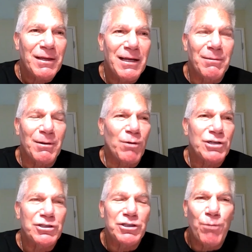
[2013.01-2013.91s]
I
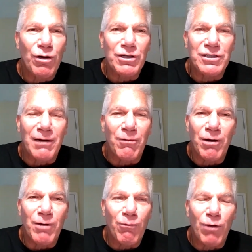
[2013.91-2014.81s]
watch sports, and I
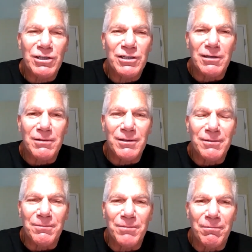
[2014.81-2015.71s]
watch
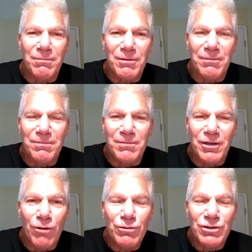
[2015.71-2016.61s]
the
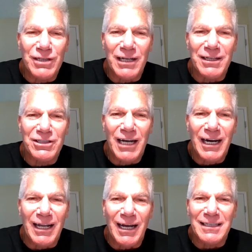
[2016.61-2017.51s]
coaches on the
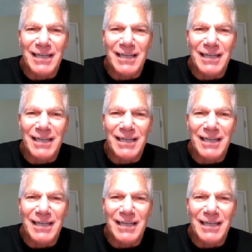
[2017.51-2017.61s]
sidelines,